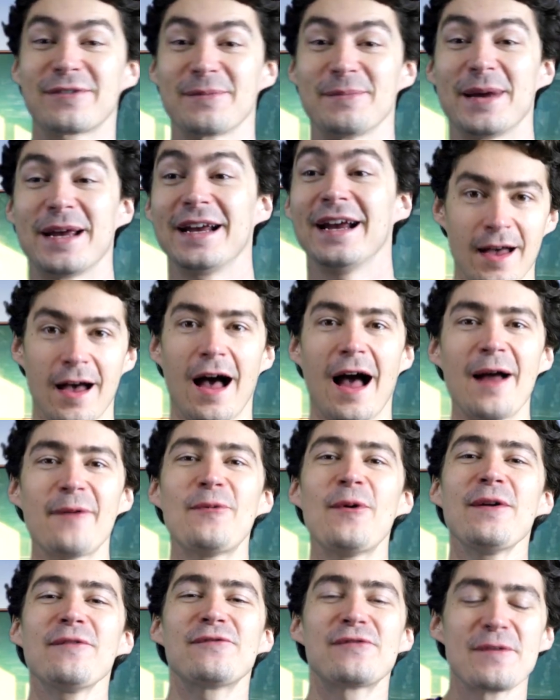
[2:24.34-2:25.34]
from me. I
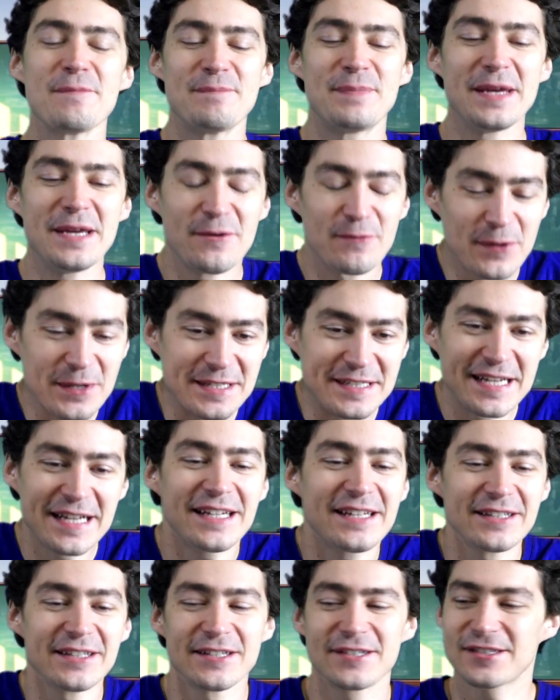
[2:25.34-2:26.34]
went from being
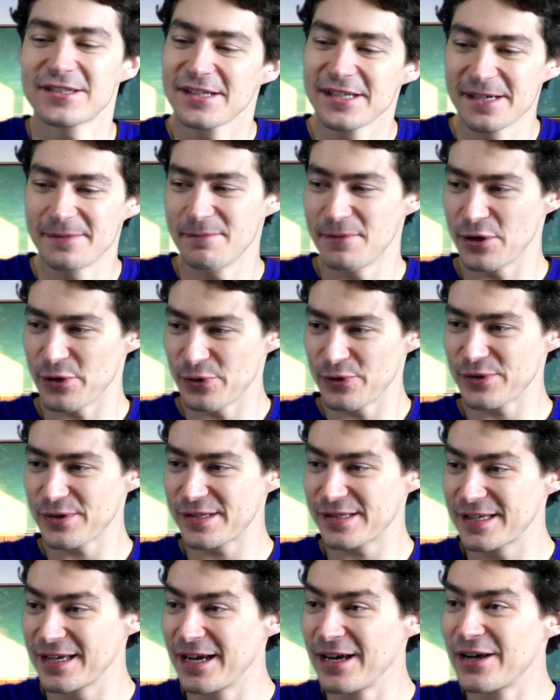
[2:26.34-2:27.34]
ridiculously
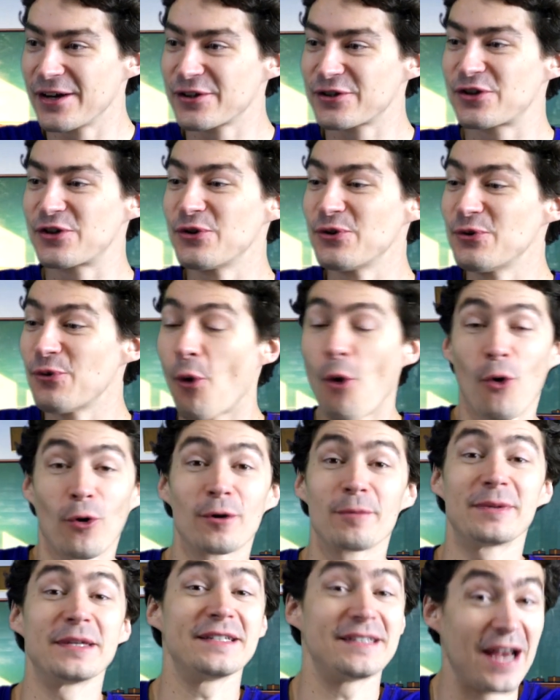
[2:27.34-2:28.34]
amused to
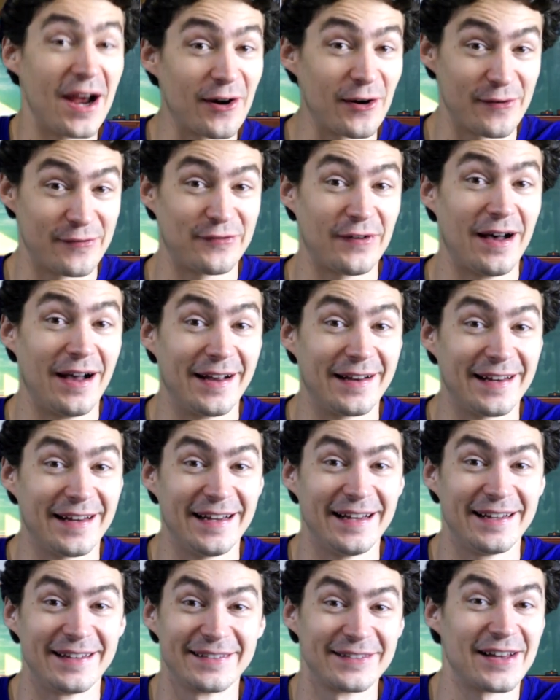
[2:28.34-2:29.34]
horribly terrified
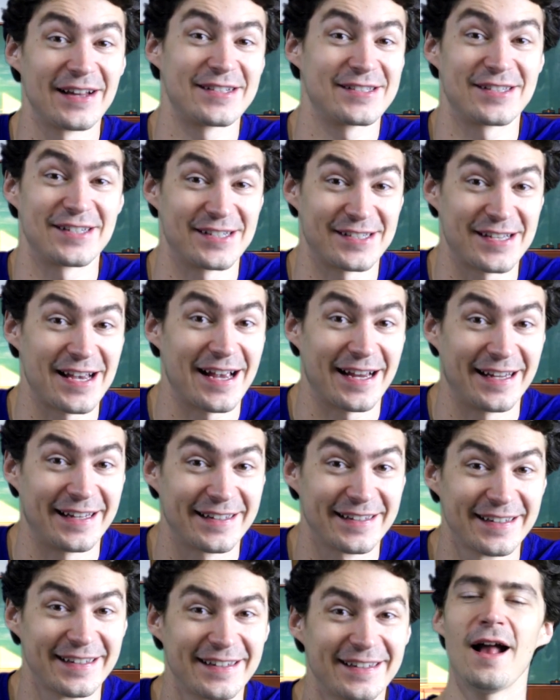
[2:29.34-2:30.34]
in less than a
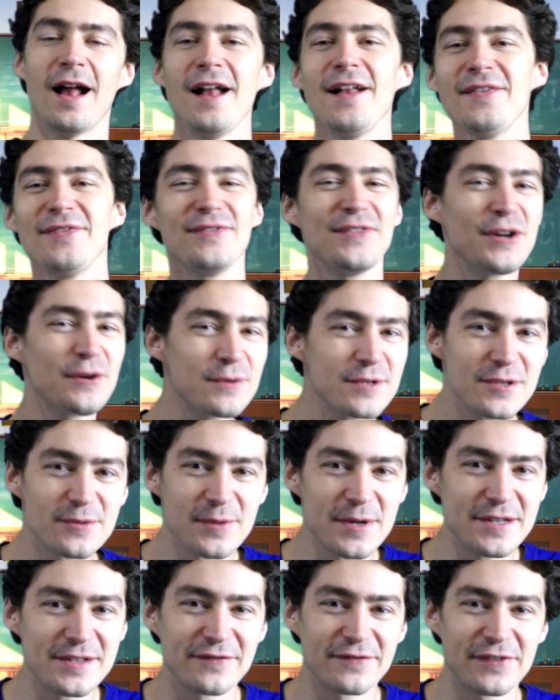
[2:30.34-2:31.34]
second. And there was a
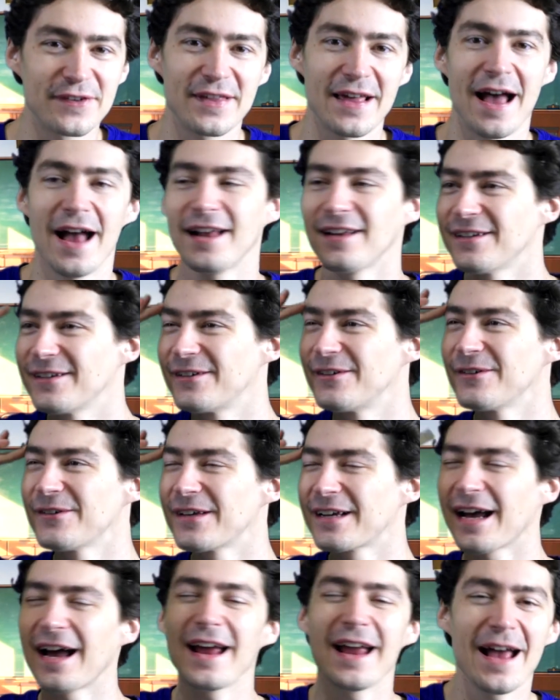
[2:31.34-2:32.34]
reason for that, you know,
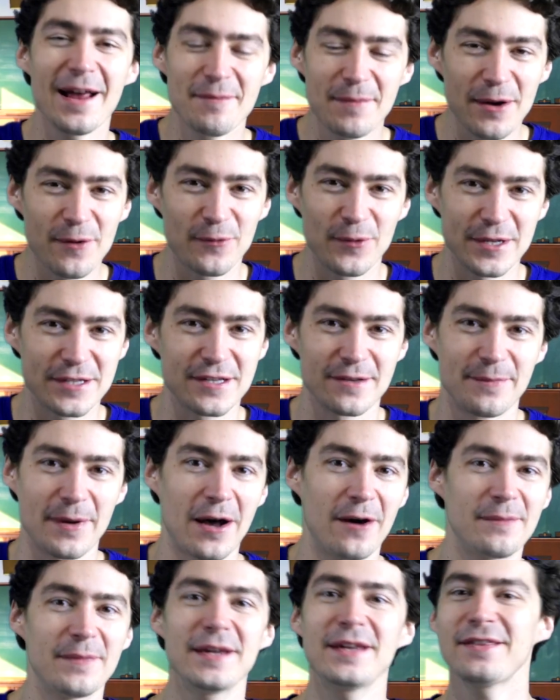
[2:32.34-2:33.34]
like I had my wits
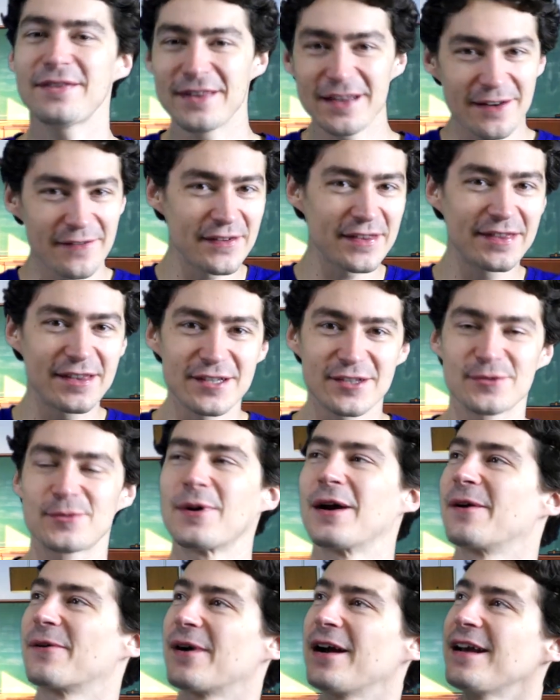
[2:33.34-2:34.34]
about me. Think of it this
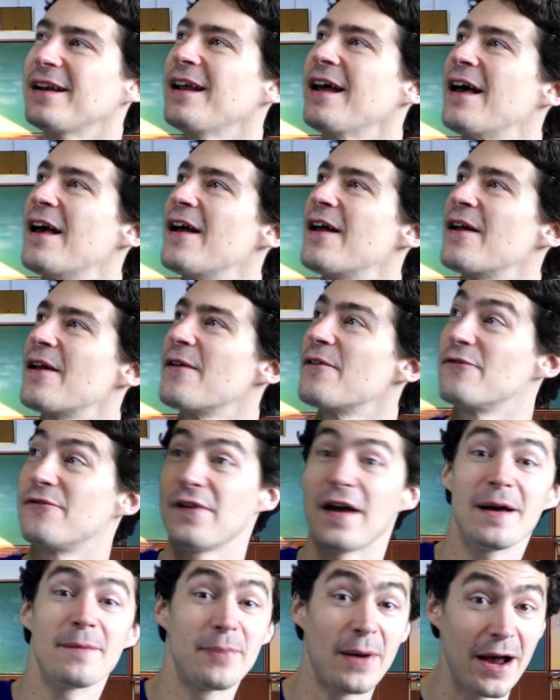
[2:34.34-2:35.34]
way, right?
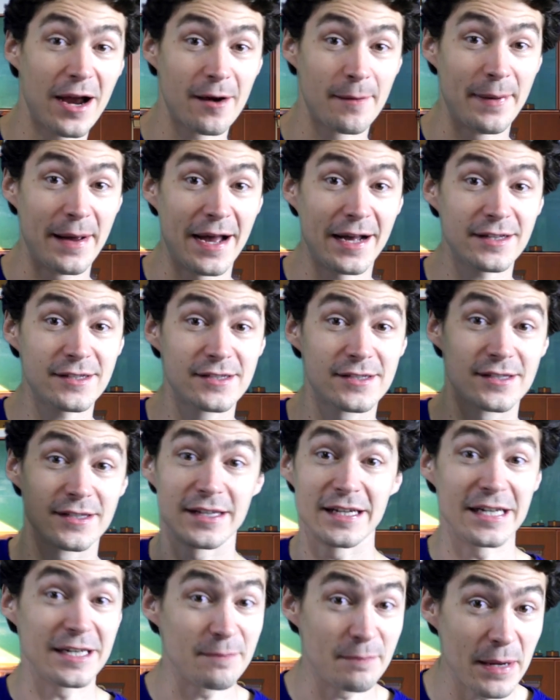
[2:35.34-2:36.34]
Vampire bats
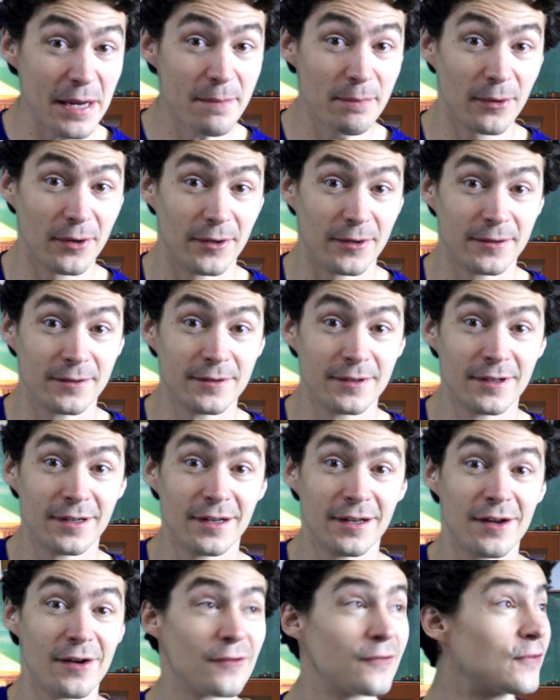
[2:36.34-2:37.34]
eat people,
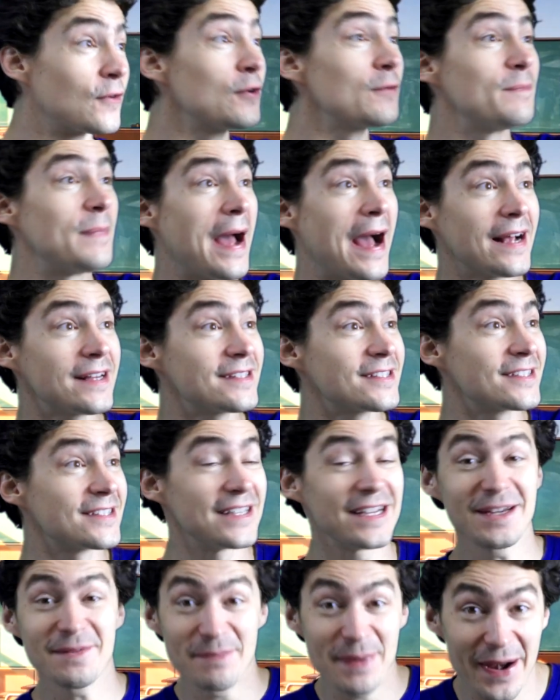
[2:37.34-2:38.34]
fruit bats
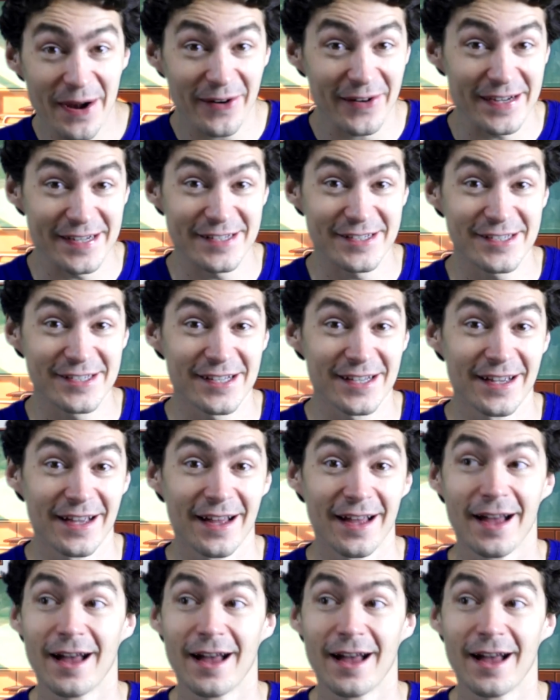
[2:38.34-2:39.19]
eat berries,